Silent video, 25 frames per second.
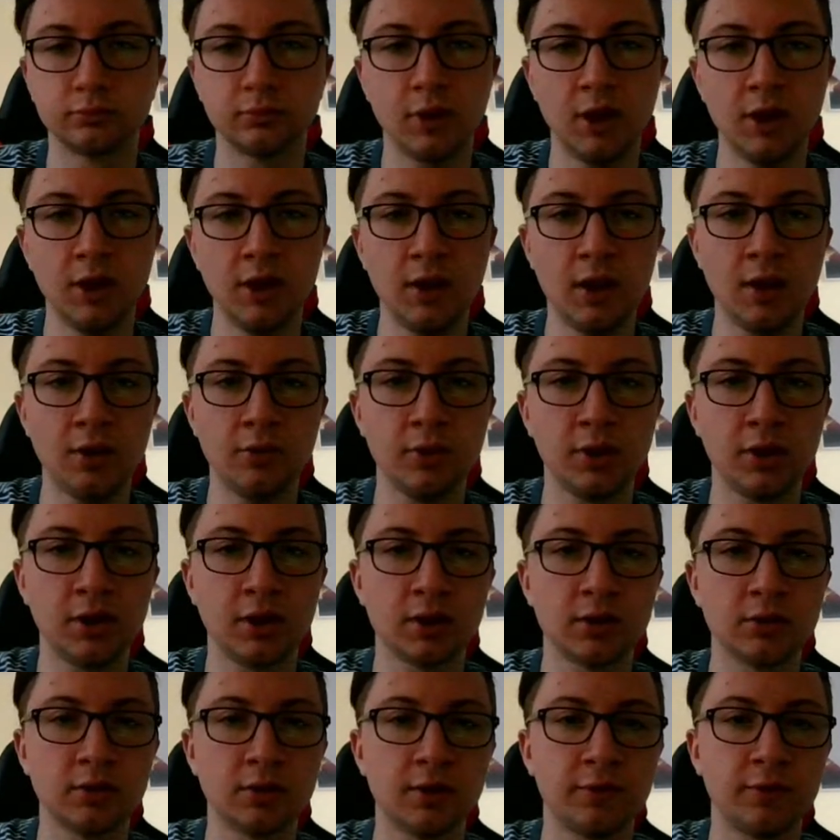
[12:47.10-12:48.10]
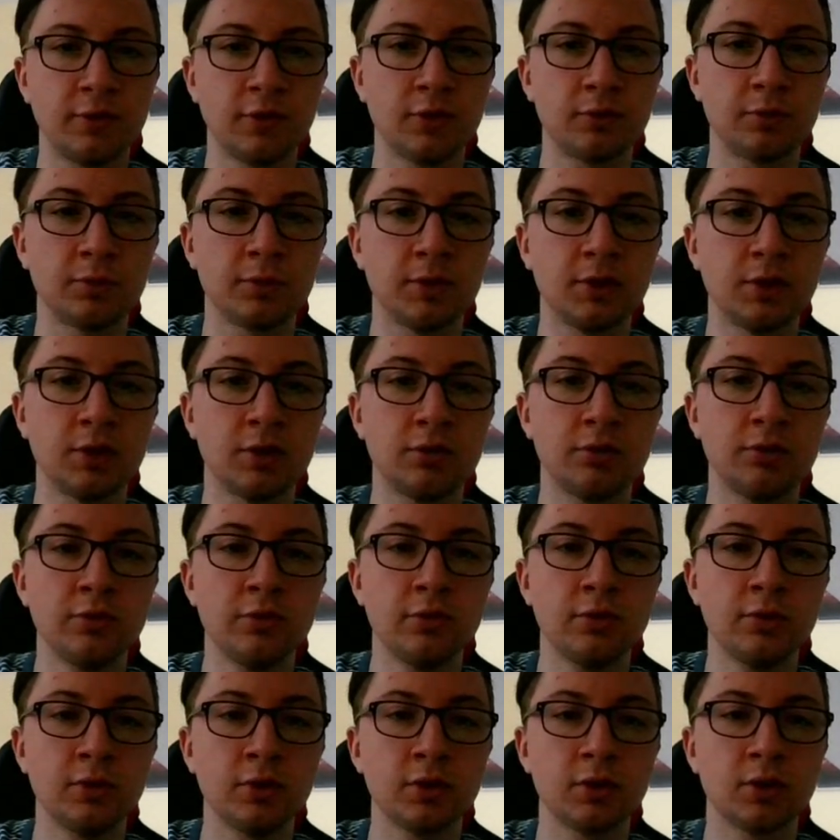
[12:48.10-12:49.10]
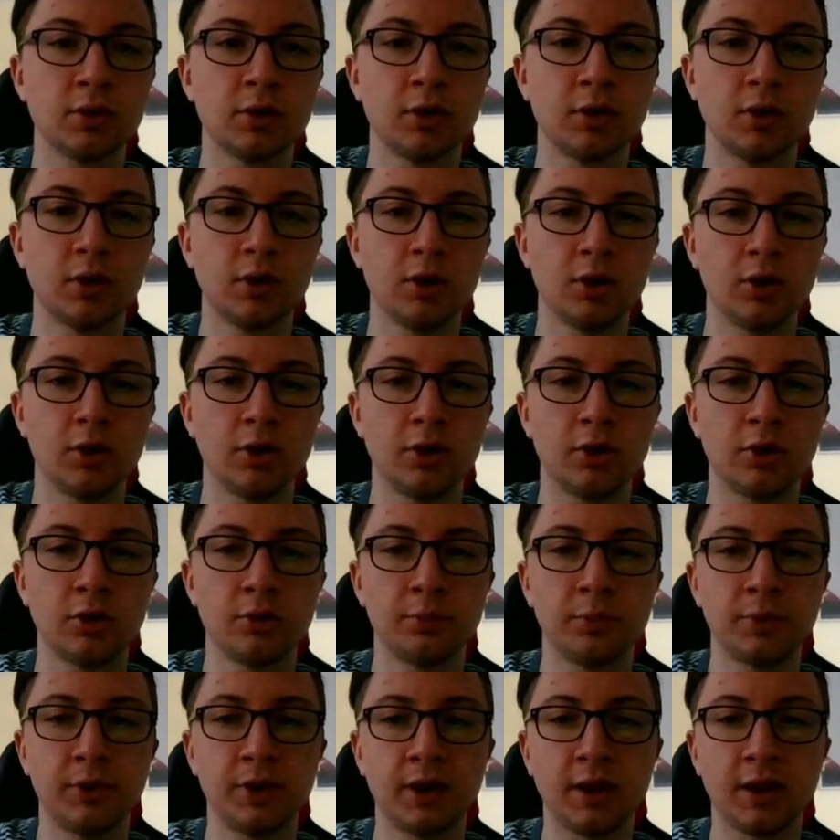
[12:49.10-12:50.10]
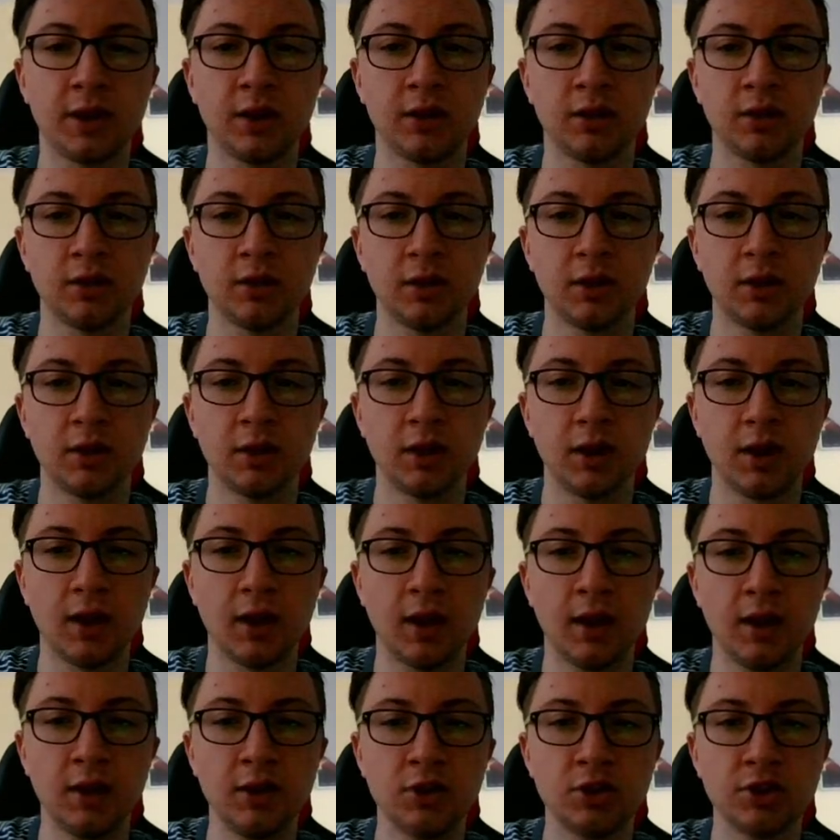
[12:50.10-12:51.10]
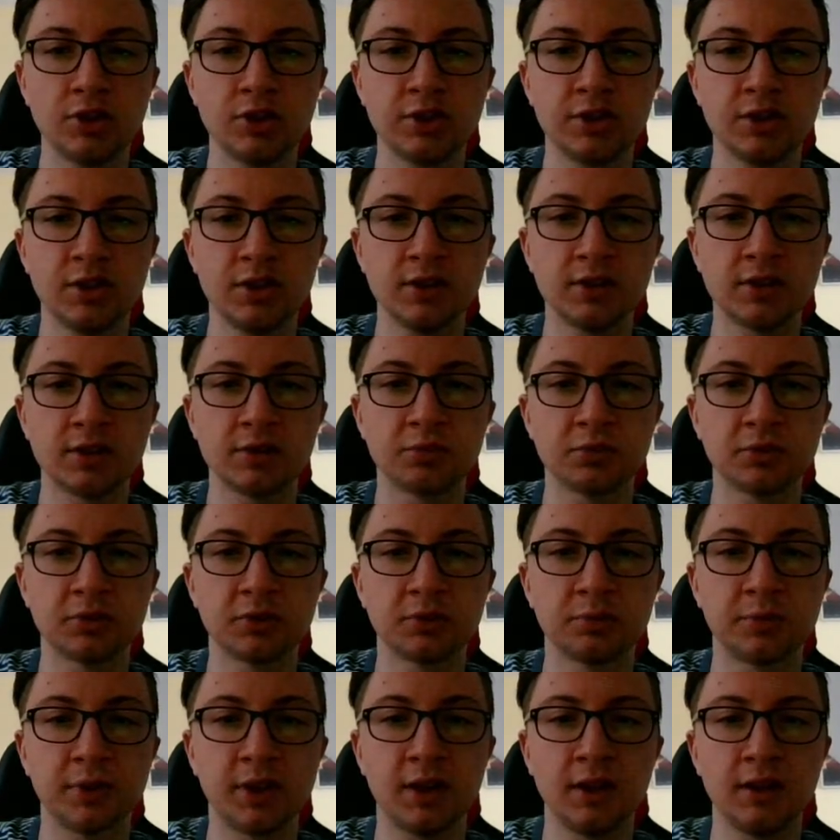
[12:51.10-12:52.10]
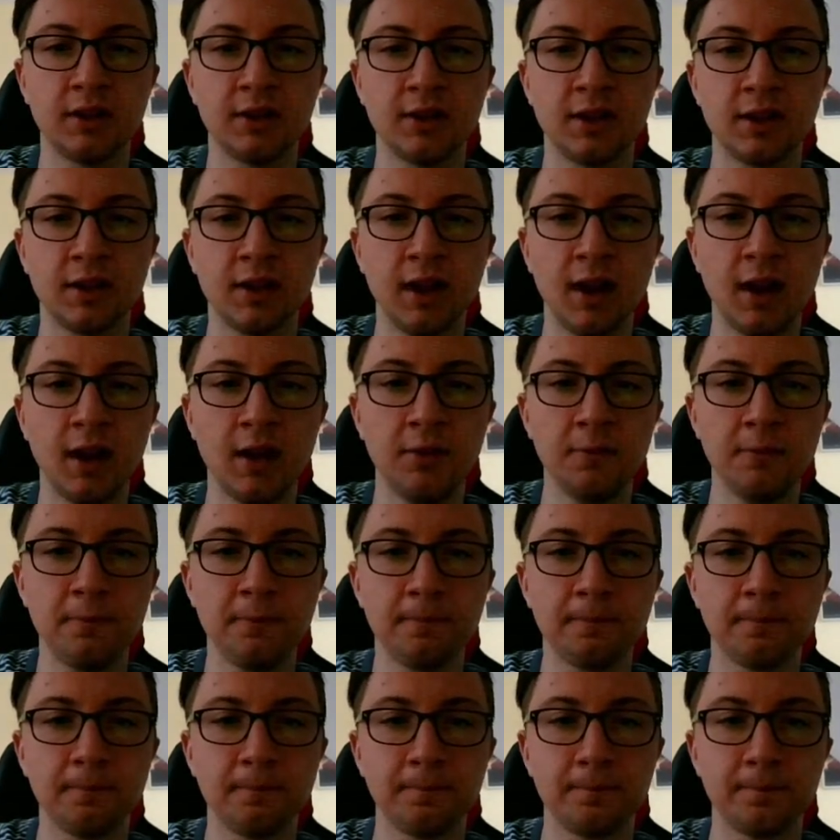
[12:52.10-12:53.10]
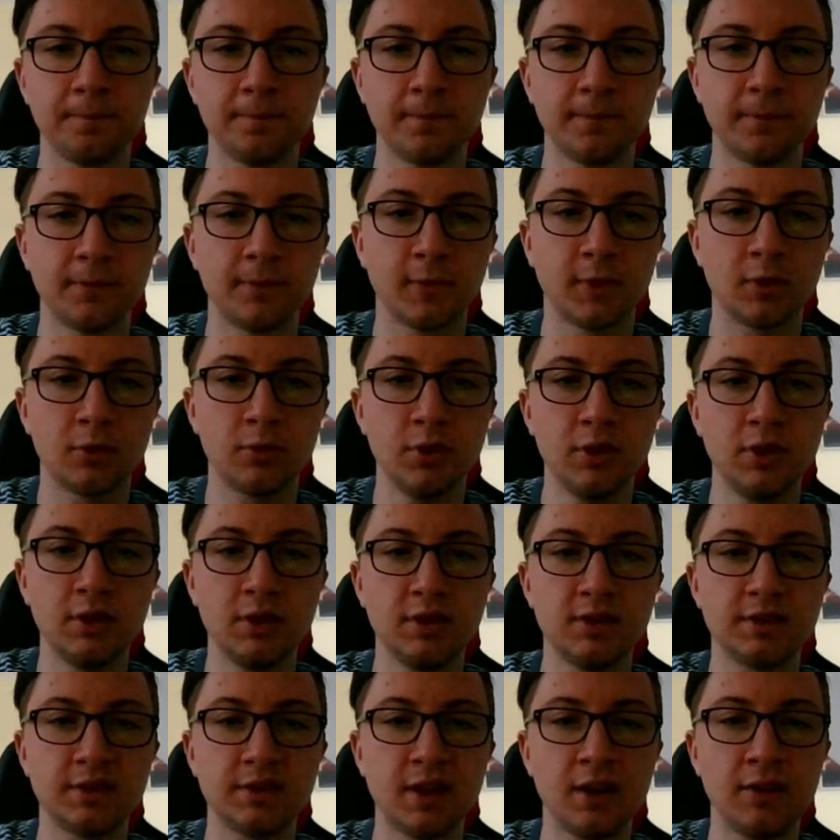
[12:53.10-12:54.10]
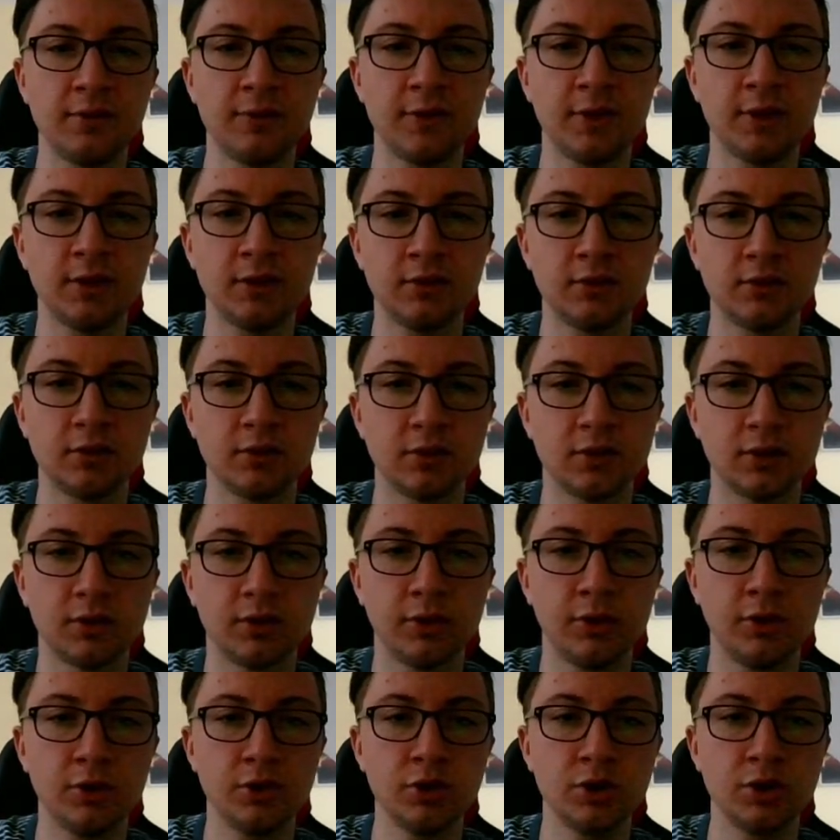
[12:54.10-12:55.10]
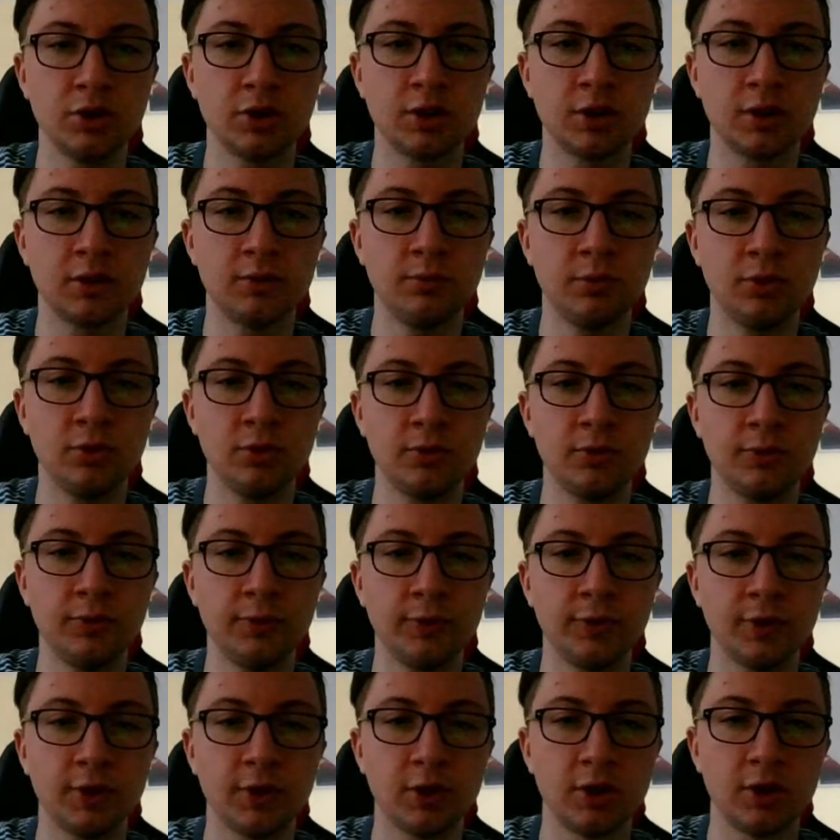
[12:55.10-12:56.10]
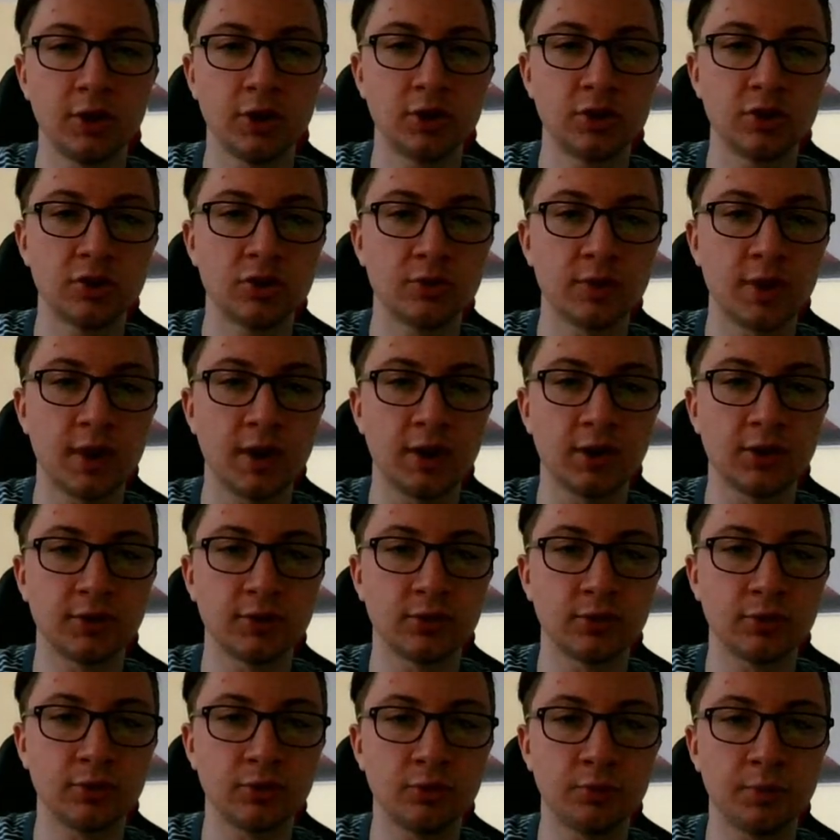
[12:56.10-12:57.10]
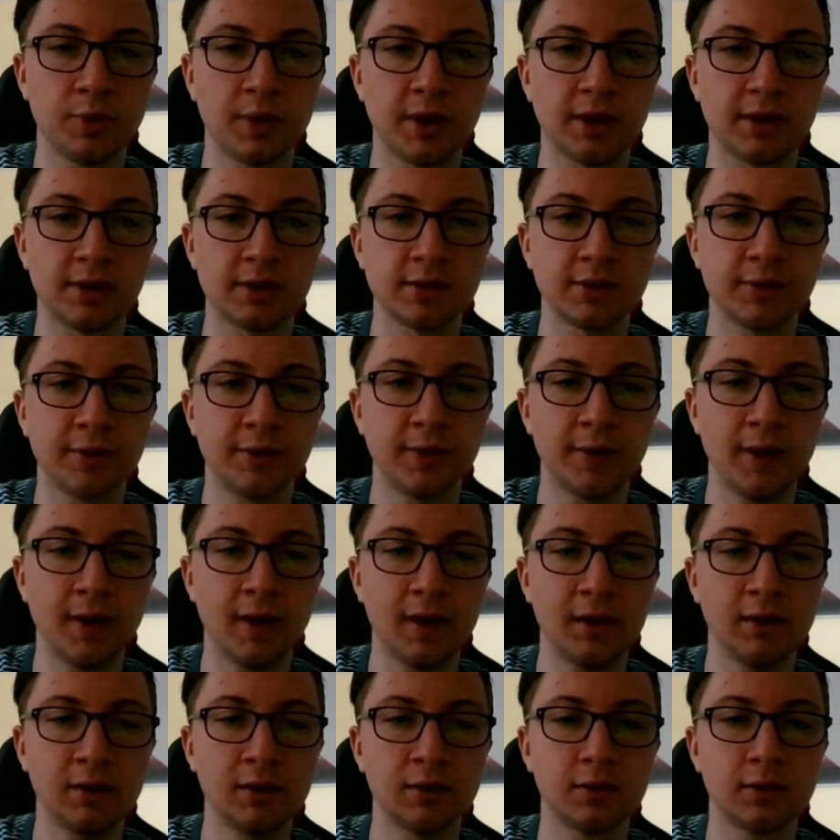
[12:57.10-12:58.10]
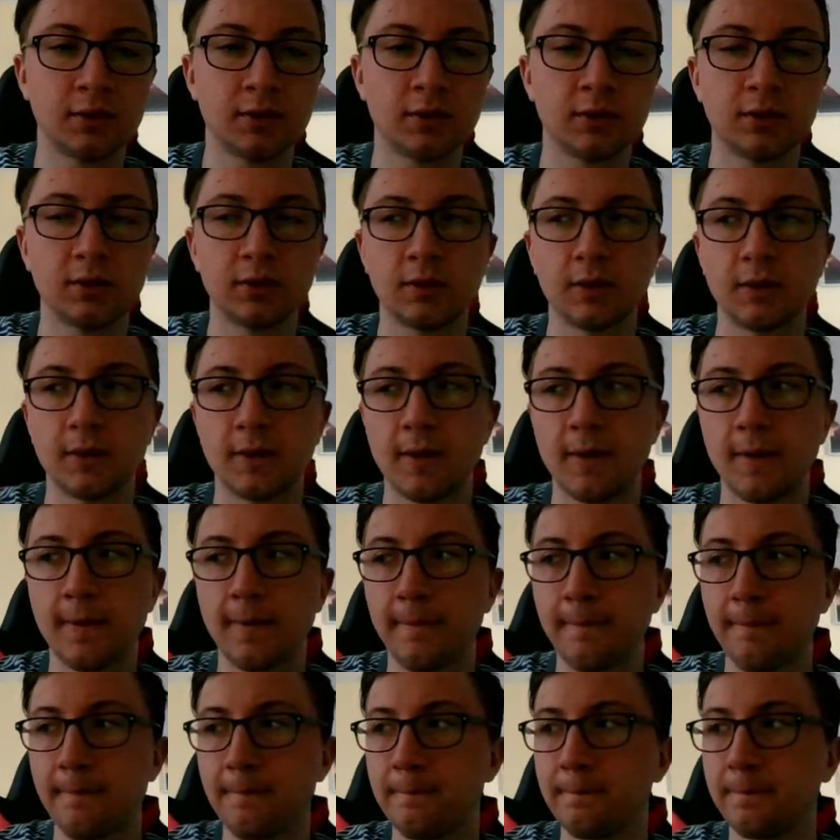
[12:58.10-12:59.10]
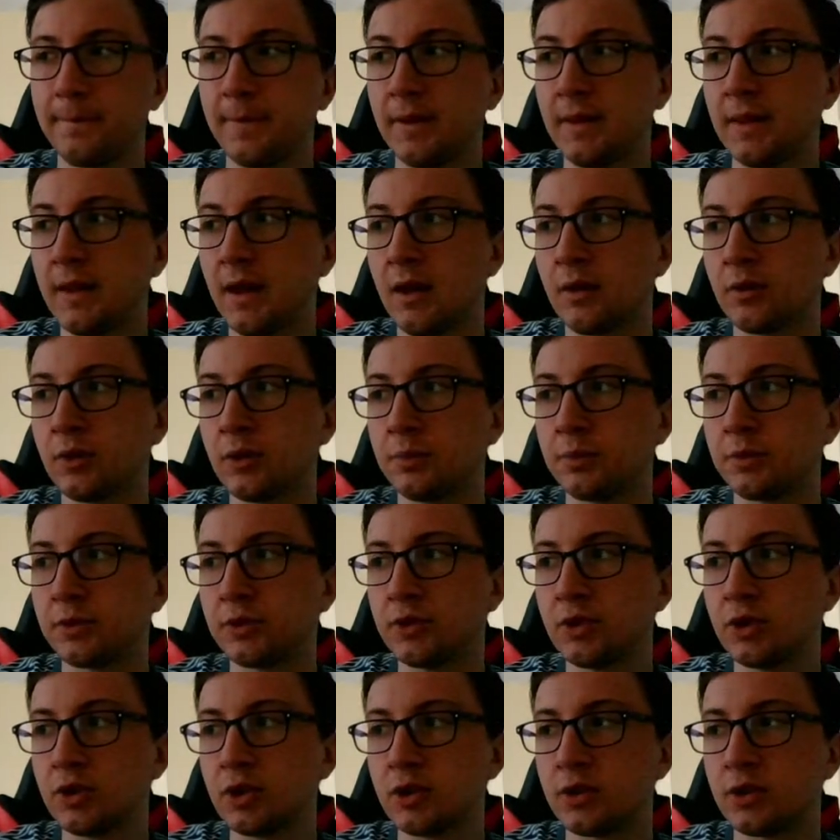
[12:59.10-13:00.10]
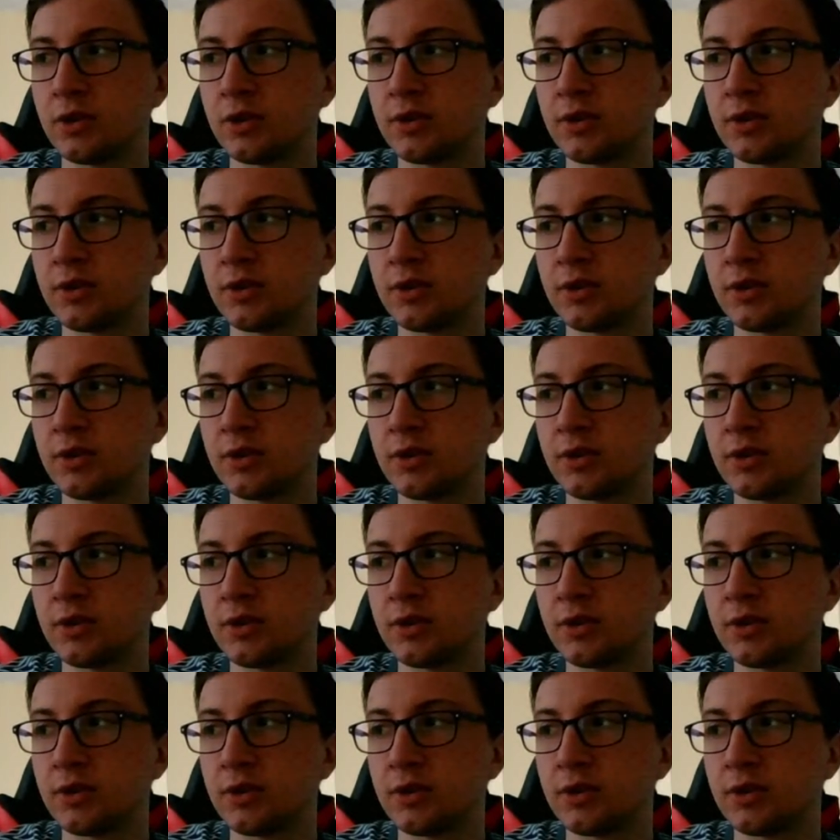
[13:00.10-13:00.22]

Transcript: And now we can develop either rook or play h6 as was played in the game. Queen d7, logical move, trying to occupy this file. Now the position